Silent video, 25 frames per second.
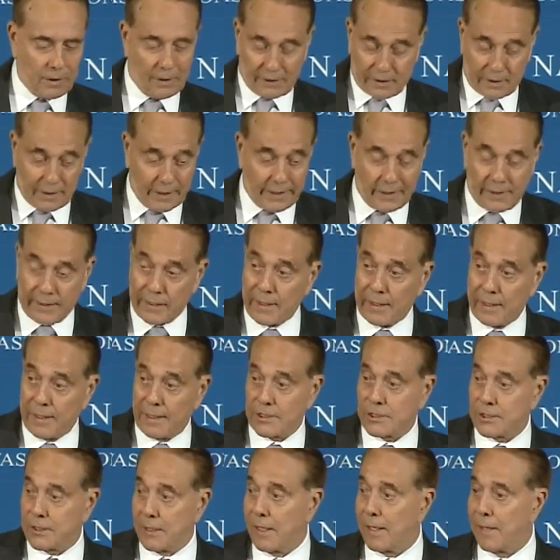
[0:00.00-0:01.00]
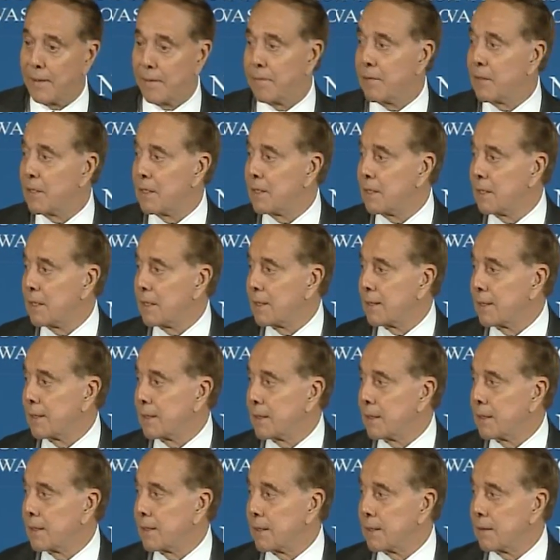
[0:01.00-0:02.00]
I got it. That's
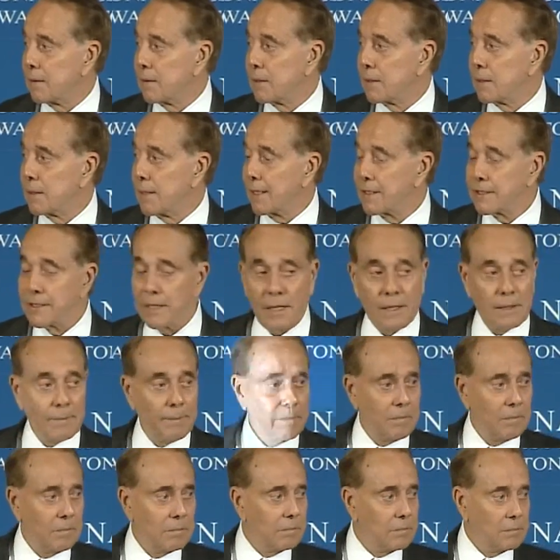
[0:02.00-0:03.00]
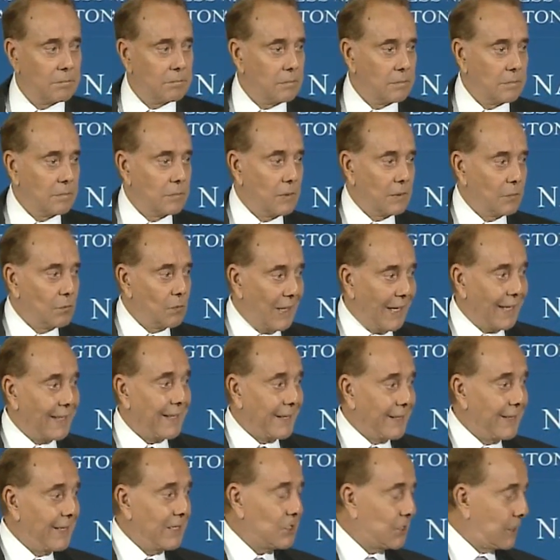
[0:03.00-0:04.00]
how I
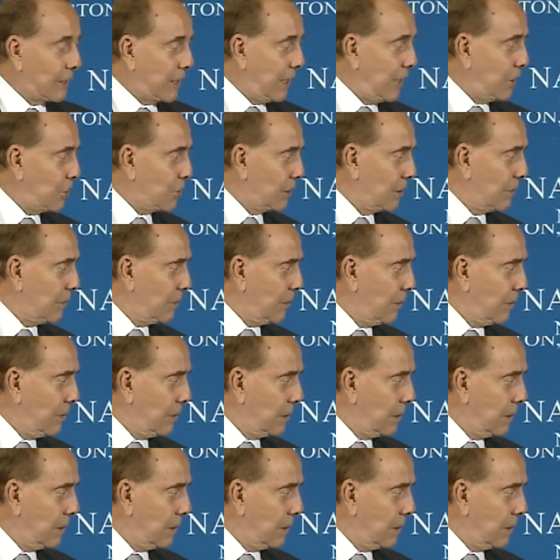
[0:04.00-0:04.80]
got an education.